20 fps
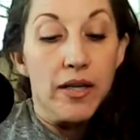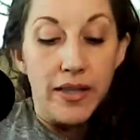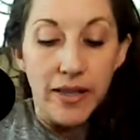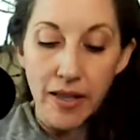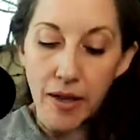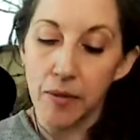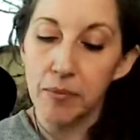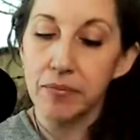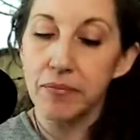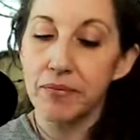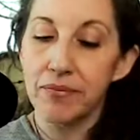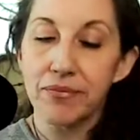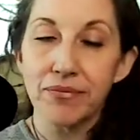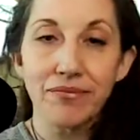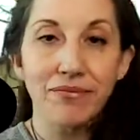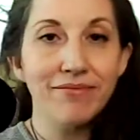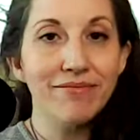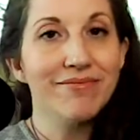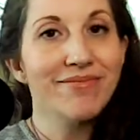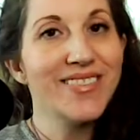Yep.
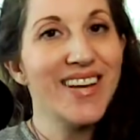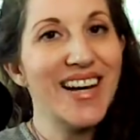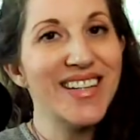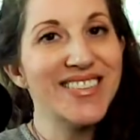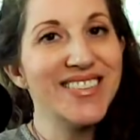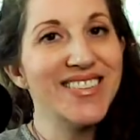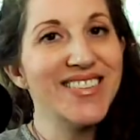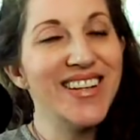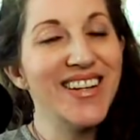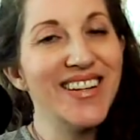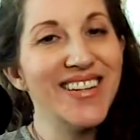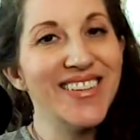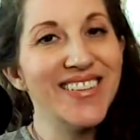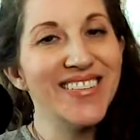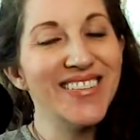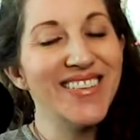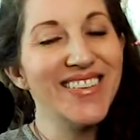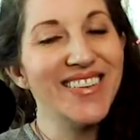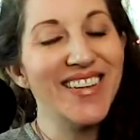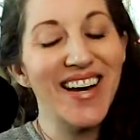That's it.
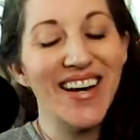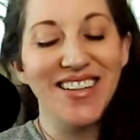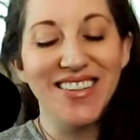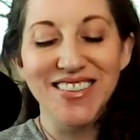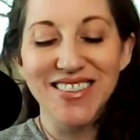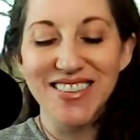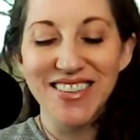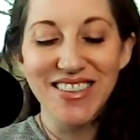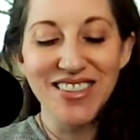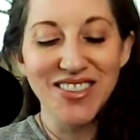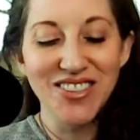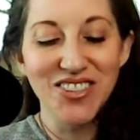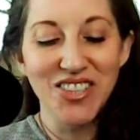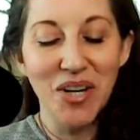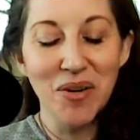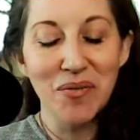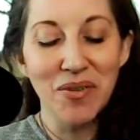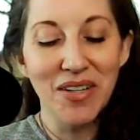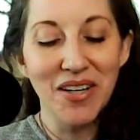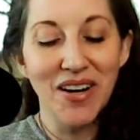That is it,
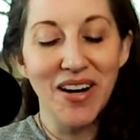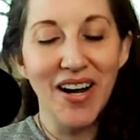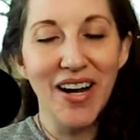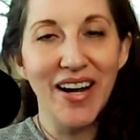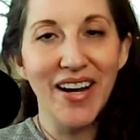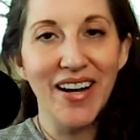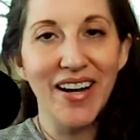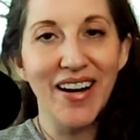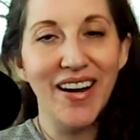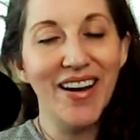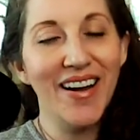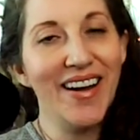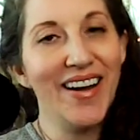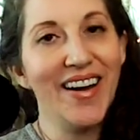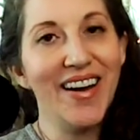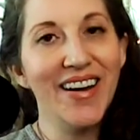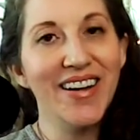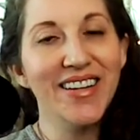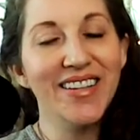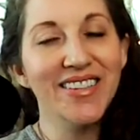Gemini.
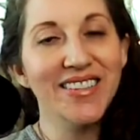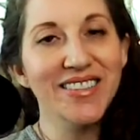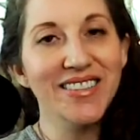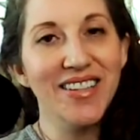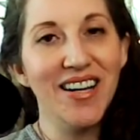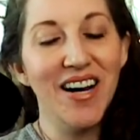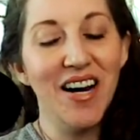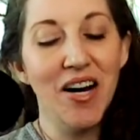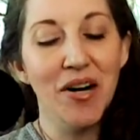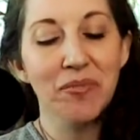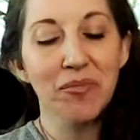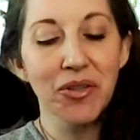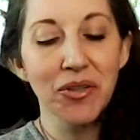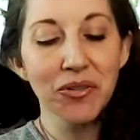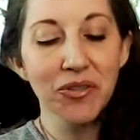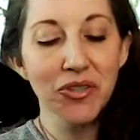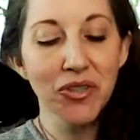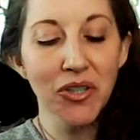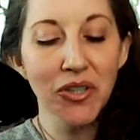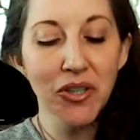And um,
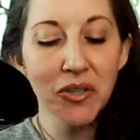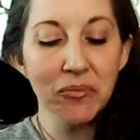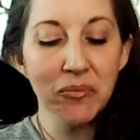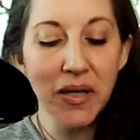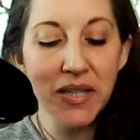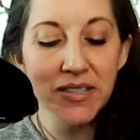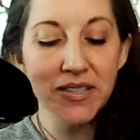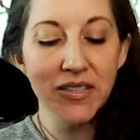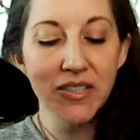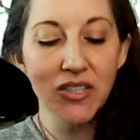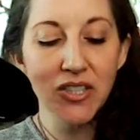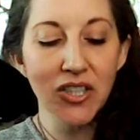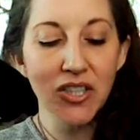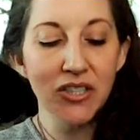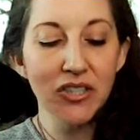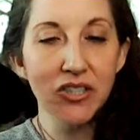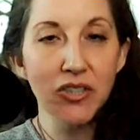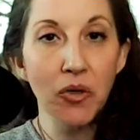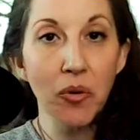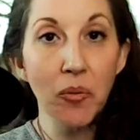those are your
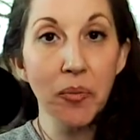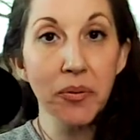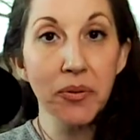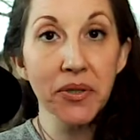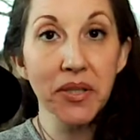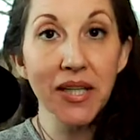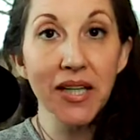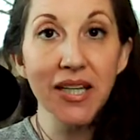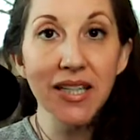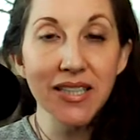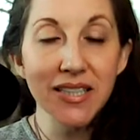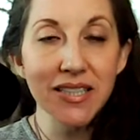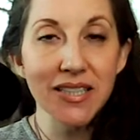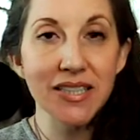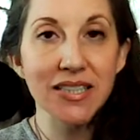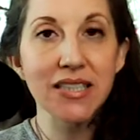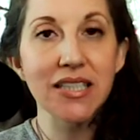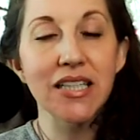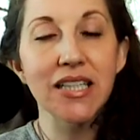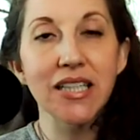messages. So please
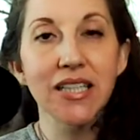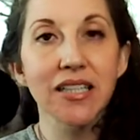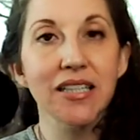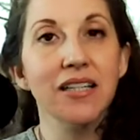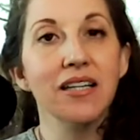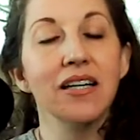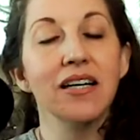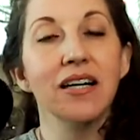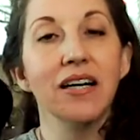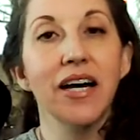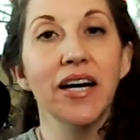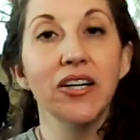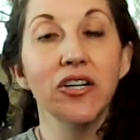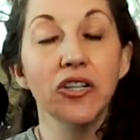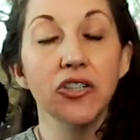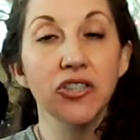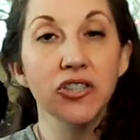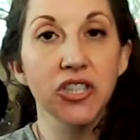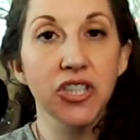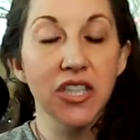seek
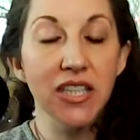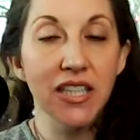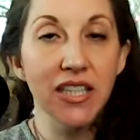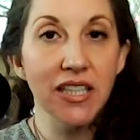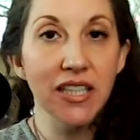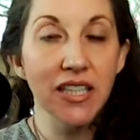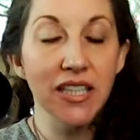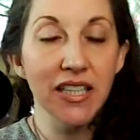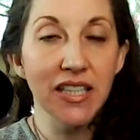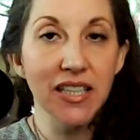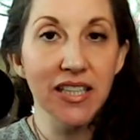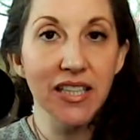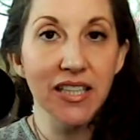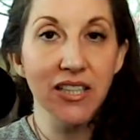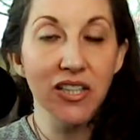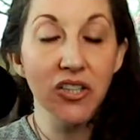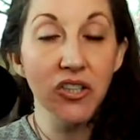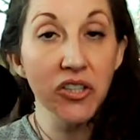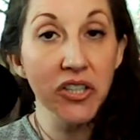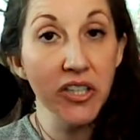energy healing and
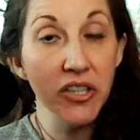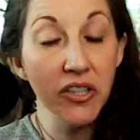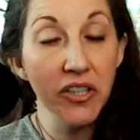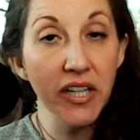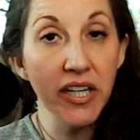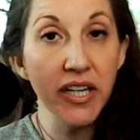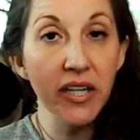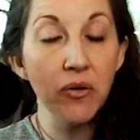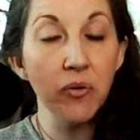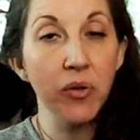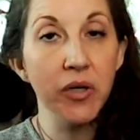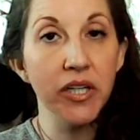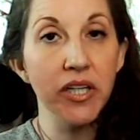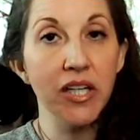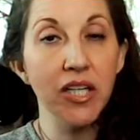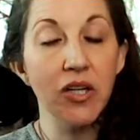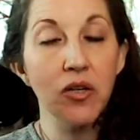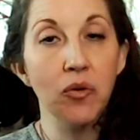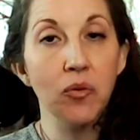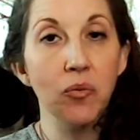clearing,
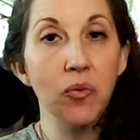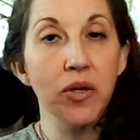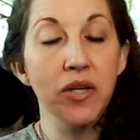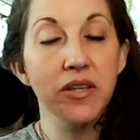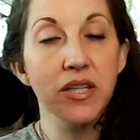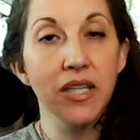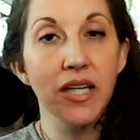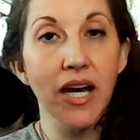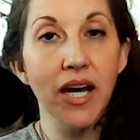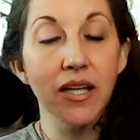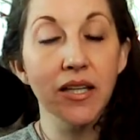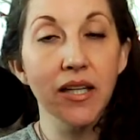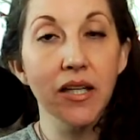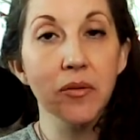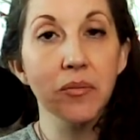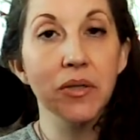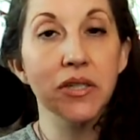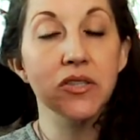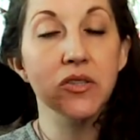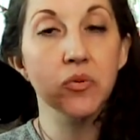working with the
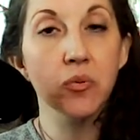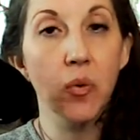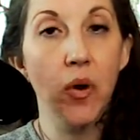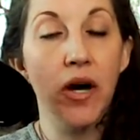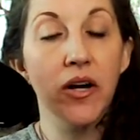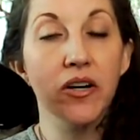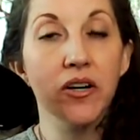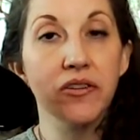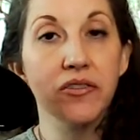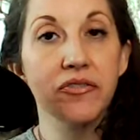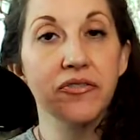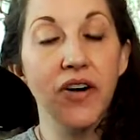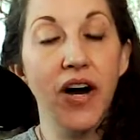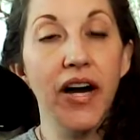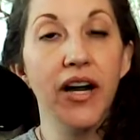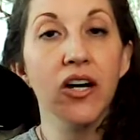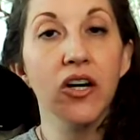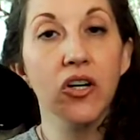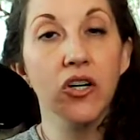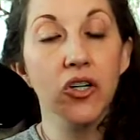elements, water,
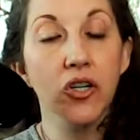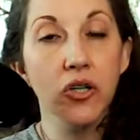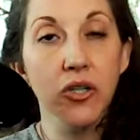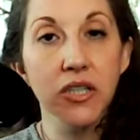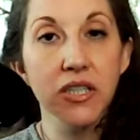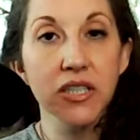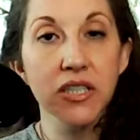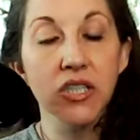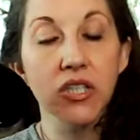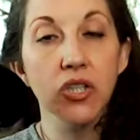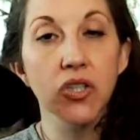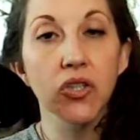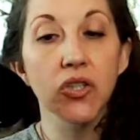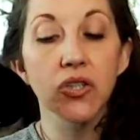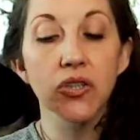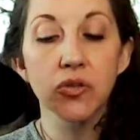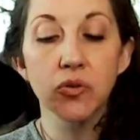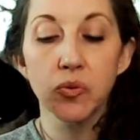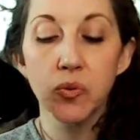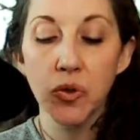fire,
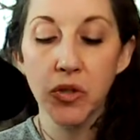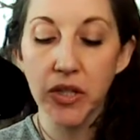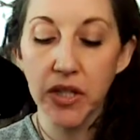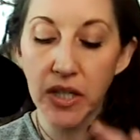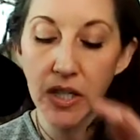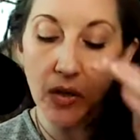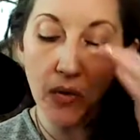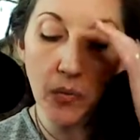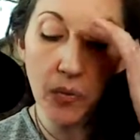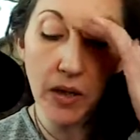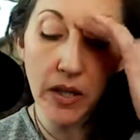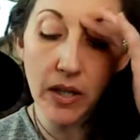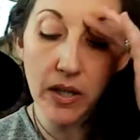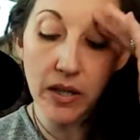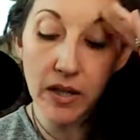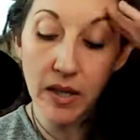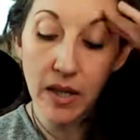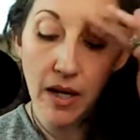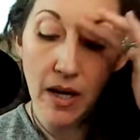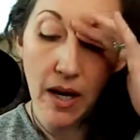crystals, working
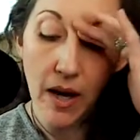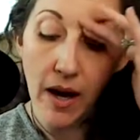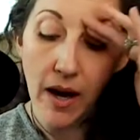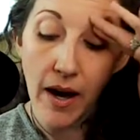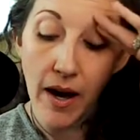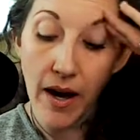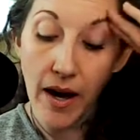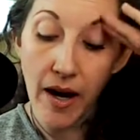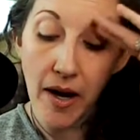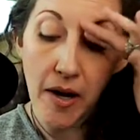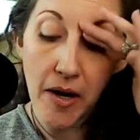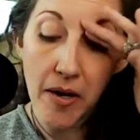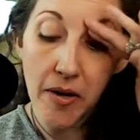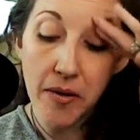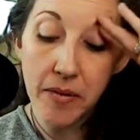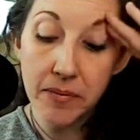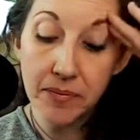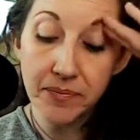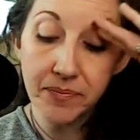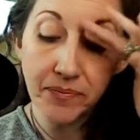with
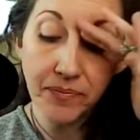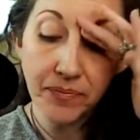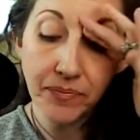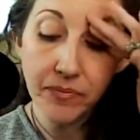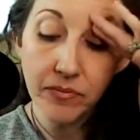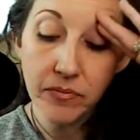um,